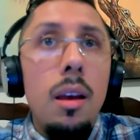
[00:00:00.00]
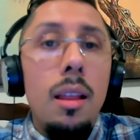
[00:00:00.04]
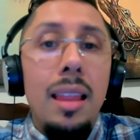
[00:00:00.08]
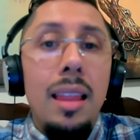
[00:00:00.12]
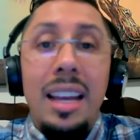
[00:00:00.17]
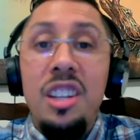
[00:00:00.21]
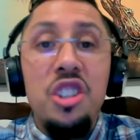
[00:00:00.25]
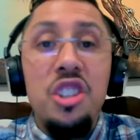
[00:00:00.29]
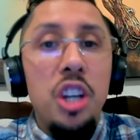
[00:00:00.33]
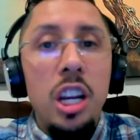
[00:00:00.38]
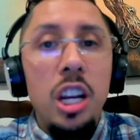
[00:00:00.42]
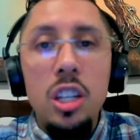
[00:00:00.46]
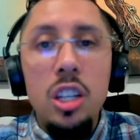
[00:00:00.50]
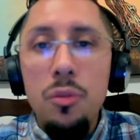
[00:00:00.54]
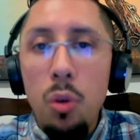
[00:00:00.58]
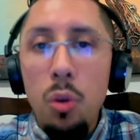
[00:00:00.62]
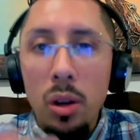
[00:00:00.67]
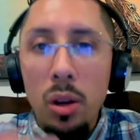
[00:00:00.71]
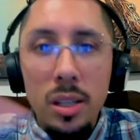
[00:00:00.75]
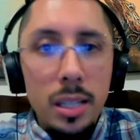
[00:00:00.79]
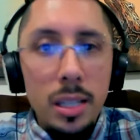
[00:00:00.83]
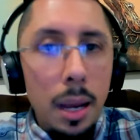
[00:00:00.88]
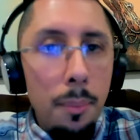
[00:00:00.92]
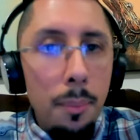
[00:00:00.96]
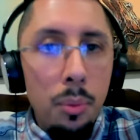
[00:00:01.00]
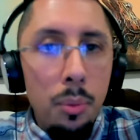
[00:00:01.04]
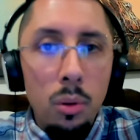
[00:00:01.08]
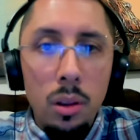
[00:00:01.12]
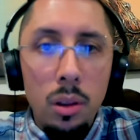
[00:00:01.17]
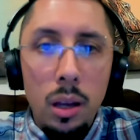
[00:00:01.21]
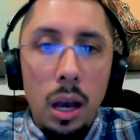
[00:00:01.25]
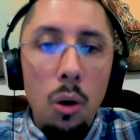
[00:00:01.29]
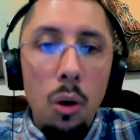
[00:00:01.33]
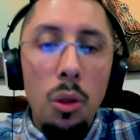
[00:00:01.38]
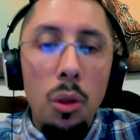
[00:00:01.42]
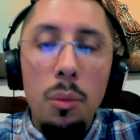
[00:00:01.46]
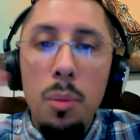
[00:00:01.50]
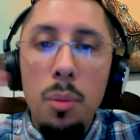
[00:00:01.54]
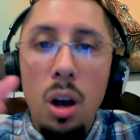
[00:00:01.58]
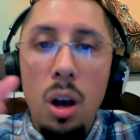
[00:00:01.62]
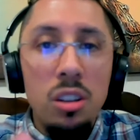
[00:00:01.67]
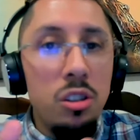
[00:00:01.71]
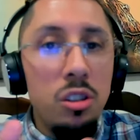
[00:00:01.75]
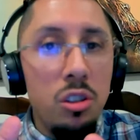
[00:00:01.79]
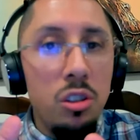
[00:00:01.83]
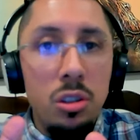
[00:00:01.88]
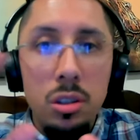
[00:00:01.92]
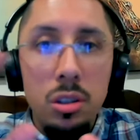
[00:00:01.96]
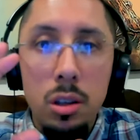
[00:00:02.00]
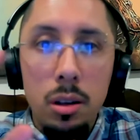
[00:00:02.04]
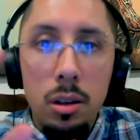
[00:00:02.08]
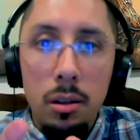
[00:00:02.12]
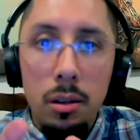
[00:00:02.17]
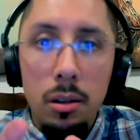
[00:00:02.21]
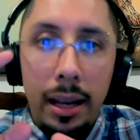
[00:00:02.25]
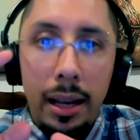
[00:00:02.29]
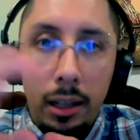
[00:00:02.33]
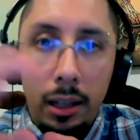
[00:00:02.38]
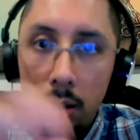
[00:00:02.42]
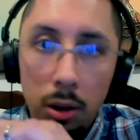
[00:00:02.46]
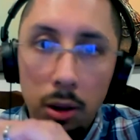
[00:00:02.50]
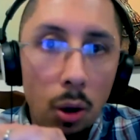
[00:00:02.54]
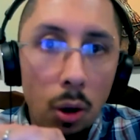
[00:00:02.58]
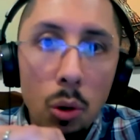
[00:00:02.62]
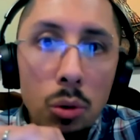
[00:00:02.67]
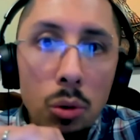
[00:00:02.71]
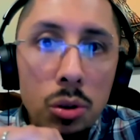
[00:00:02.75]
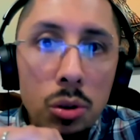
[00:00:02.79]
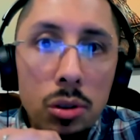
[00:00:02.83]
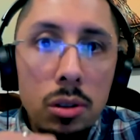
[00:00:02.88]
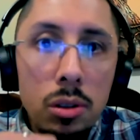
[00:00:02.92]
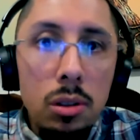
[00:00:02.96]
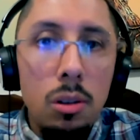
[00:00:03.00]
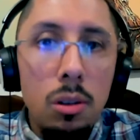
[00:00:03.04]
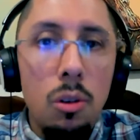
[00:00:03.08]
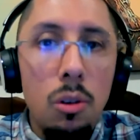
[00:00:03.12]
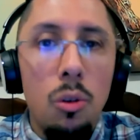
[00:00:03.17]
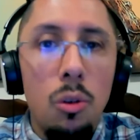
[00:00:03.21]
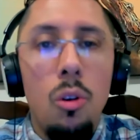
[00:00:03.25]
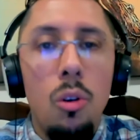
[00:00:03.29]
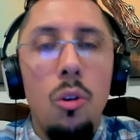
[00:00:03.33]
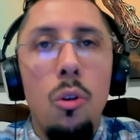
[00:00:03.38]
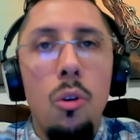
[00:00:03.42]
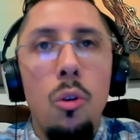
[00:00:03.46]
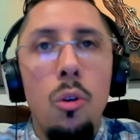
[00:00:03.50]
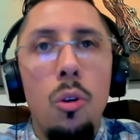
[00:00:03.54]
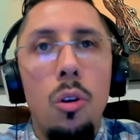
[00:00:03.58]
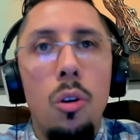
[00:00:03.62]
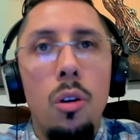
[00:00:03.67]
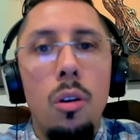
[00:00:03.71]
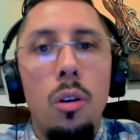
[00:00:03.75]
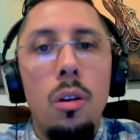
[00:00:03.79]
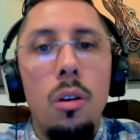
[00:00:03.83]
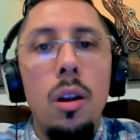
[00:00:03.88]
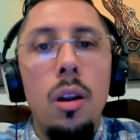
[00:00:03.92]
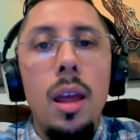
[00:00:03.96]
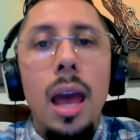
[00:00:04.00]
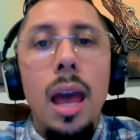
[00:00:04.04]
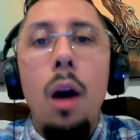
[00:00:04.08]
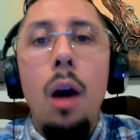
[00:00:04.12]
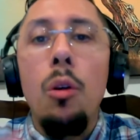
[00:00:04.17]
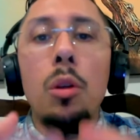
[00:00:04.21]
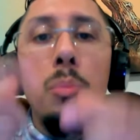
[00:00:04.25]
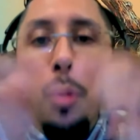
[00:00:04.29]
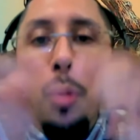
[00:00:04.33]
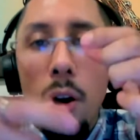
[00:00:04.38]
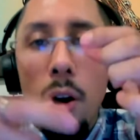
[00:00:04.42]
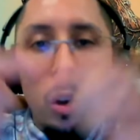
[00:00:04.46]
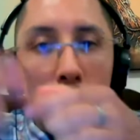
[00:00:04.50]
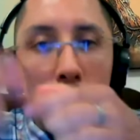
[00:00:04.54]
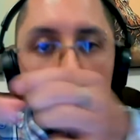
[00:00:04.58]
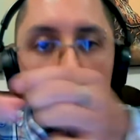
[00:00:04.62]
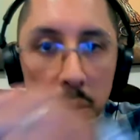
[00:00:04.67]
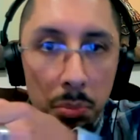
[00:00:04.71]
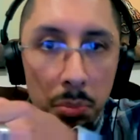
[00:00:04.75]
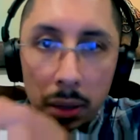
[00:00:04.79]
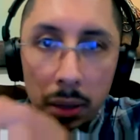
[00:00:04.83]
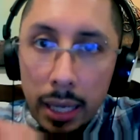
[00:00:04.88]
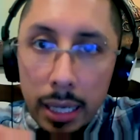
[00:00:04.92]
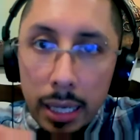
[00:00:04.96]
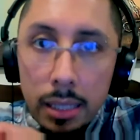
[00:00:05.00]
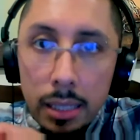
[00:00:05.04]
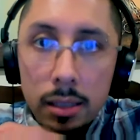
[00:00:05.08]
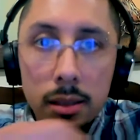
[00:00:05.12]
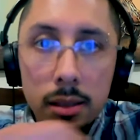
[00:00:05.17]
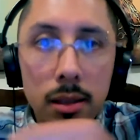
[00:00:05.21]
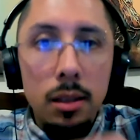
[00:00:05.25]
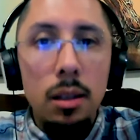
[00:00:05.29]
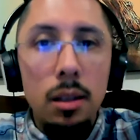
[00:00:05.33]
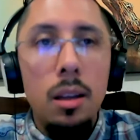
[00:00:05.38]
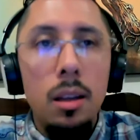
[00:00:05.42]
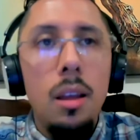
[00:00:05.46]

like change, for example, how the box like closed, or how the product was placed.